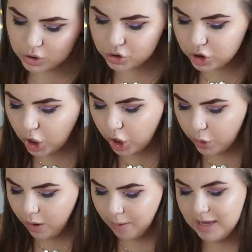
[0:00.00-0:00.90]

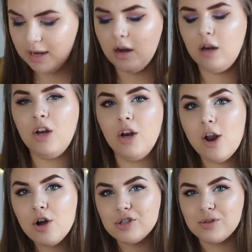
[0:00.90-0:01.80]
So, I mean,
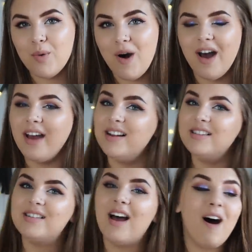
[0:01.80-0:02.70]

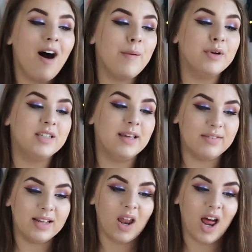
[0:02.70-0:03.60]
looks-wise, I would give
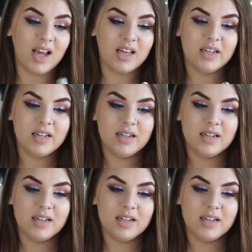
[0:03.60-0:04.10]
it like,